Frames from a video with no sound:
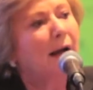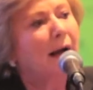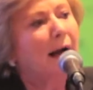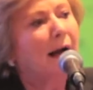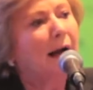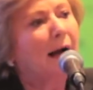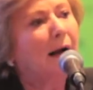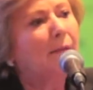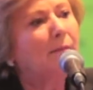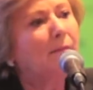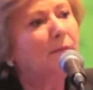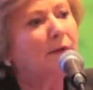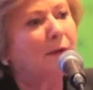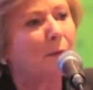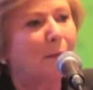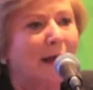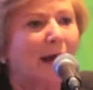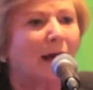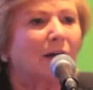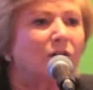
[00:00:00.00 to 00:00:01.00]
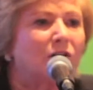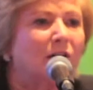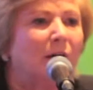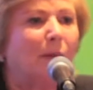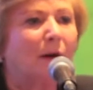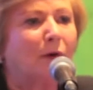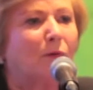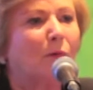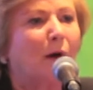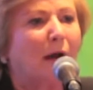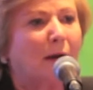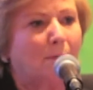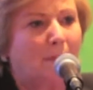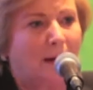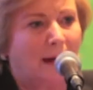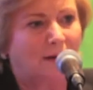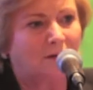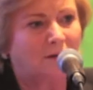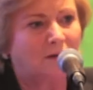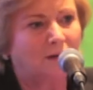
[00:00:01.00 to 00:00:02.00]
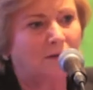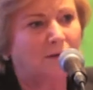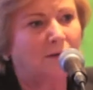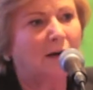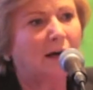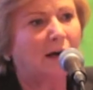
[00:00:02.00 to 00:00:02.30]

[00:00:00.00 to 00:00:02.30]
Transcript: that we actually went right back to